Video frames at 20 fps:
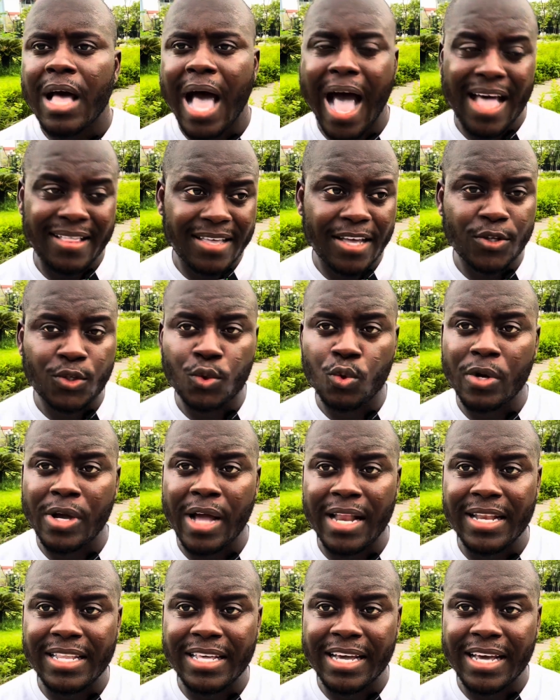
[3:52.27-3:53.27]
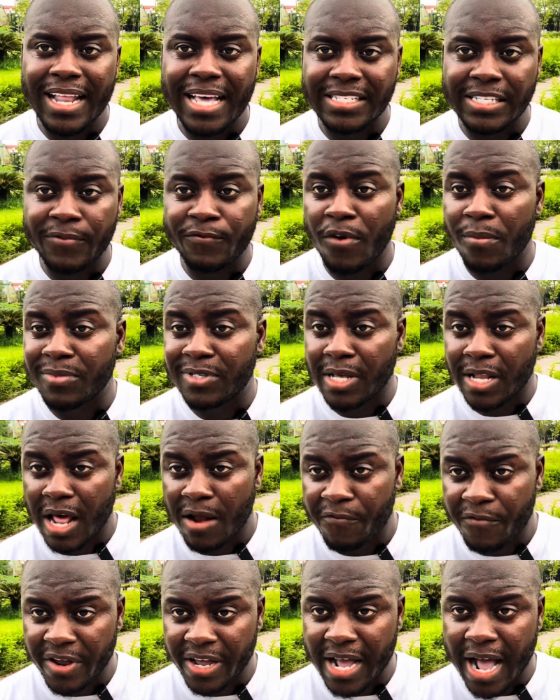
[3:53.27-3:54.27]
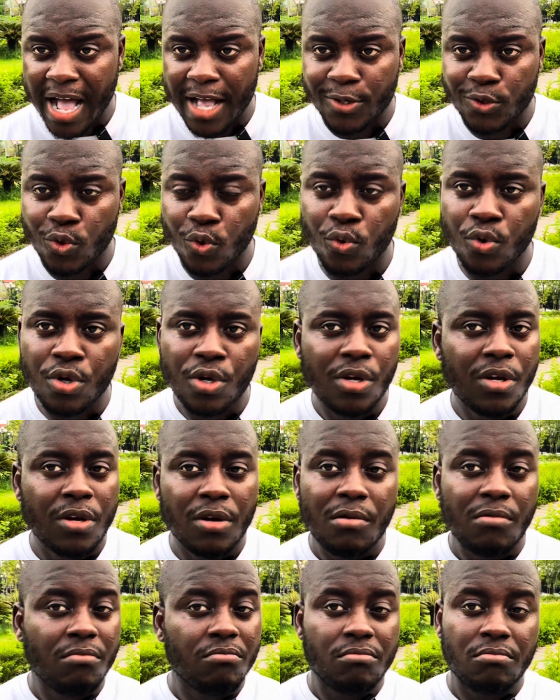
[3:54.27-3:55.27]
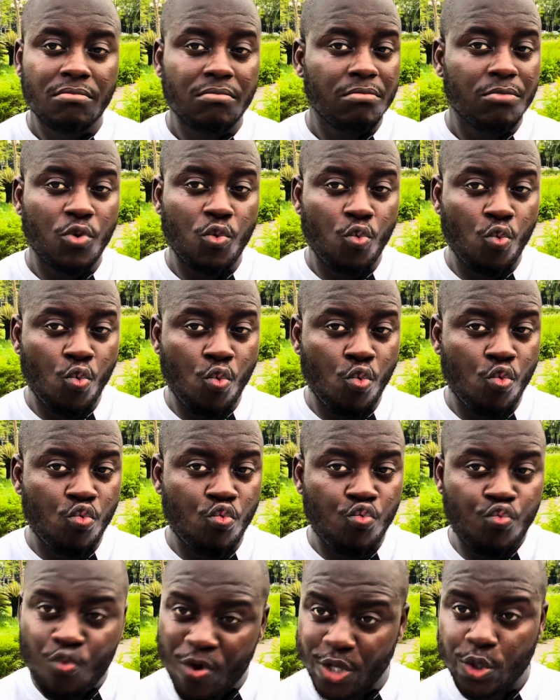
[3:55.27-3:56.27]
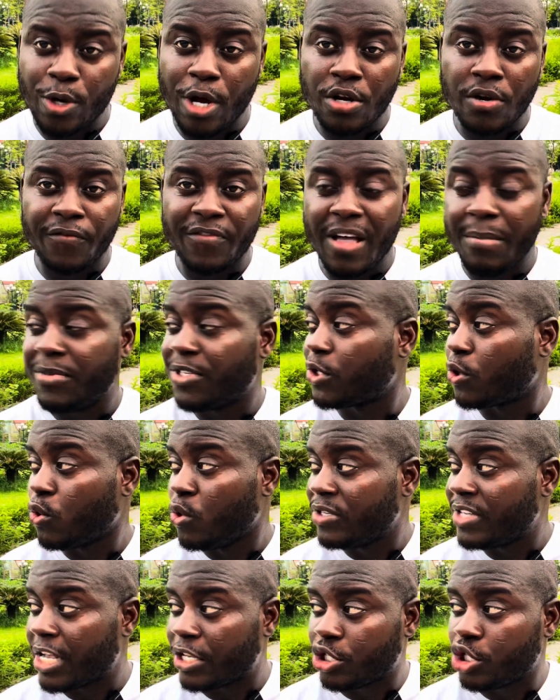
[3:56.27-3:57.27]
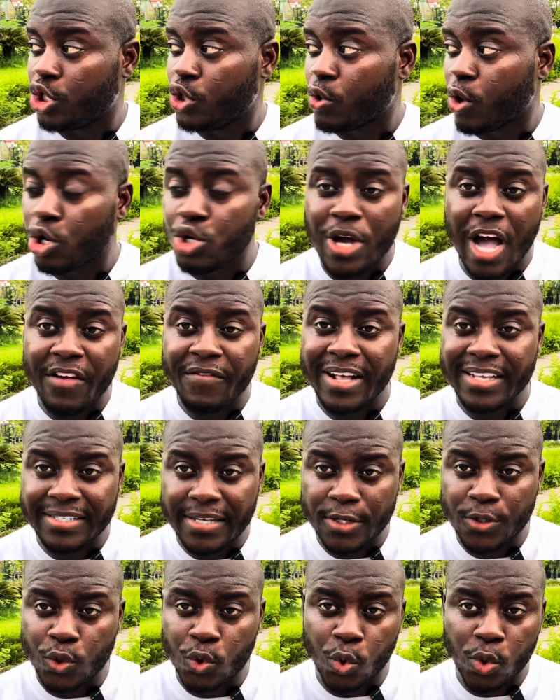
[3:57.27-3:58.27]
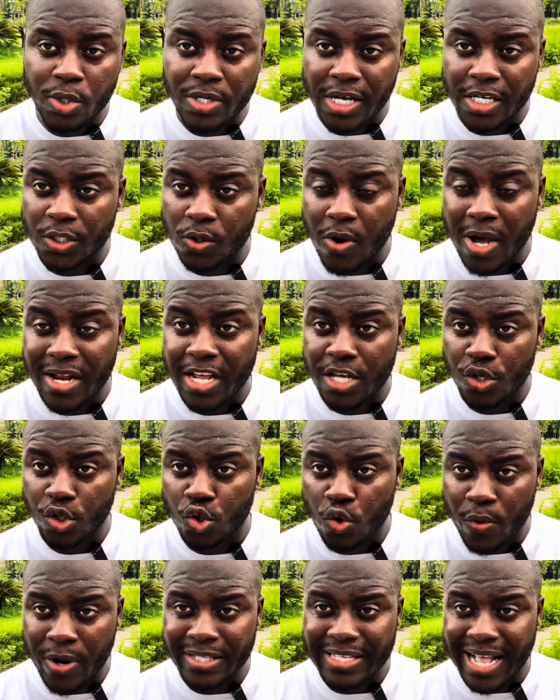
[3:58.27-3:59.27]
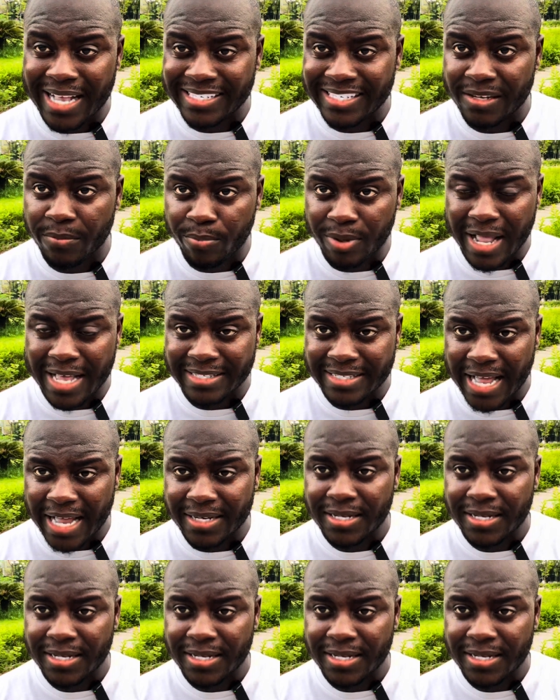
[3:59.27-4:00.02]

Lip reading: Others too can legalize it from South Africa. So which one of them is closer to you or you have access to, you just go and then you do it, as simple as that,